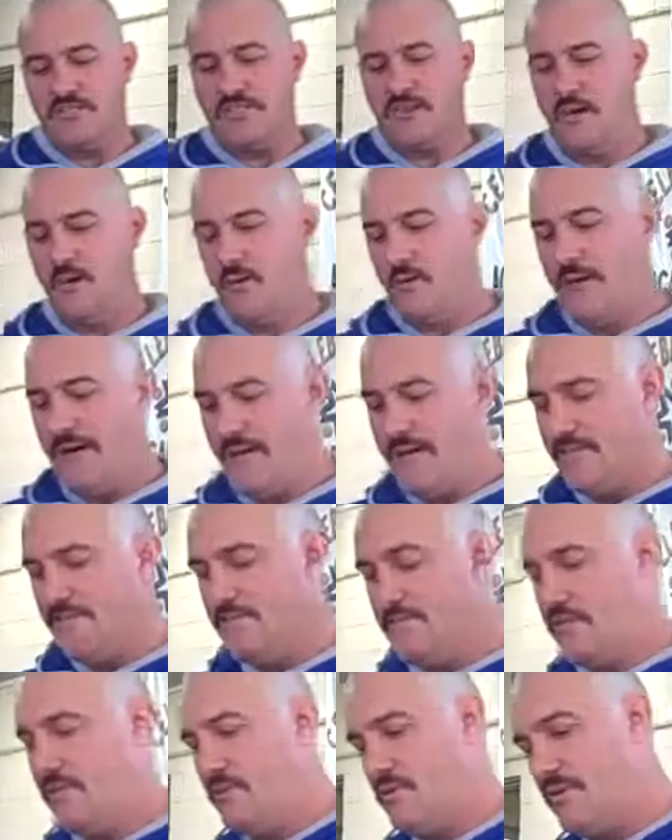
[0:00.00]
Caldwell High
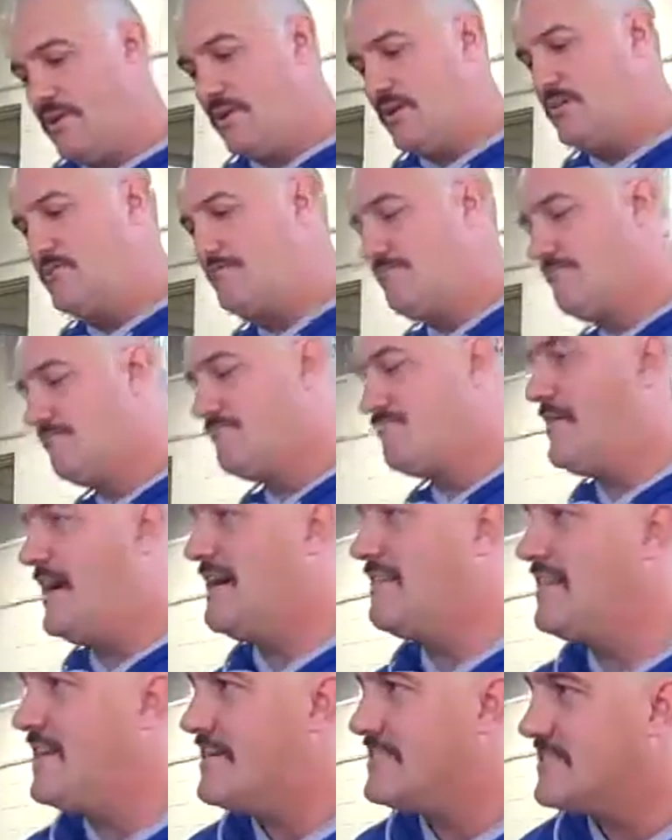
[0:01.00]
School.
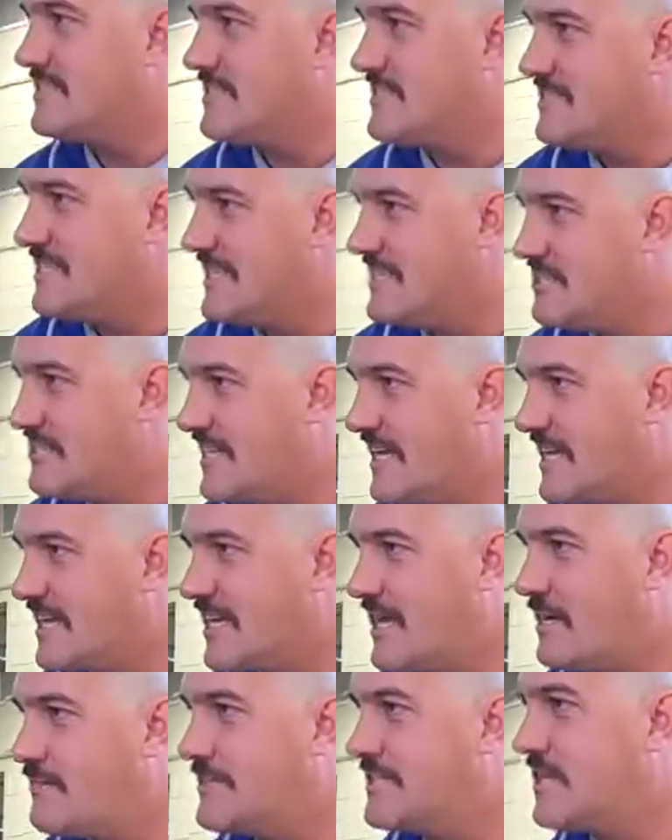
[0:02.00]
My lesson is teaching
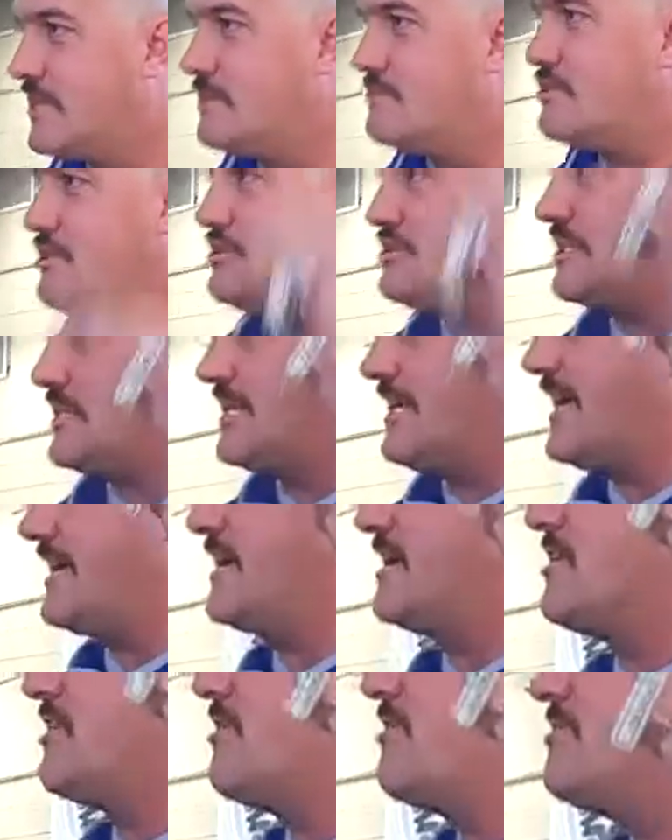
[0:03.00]
economic terms using a
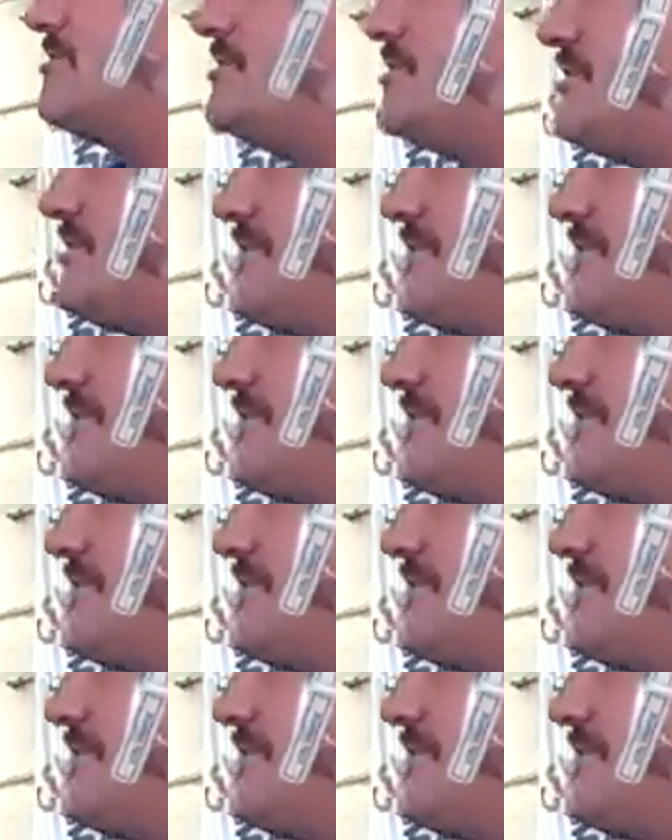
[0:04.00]
deck of cards.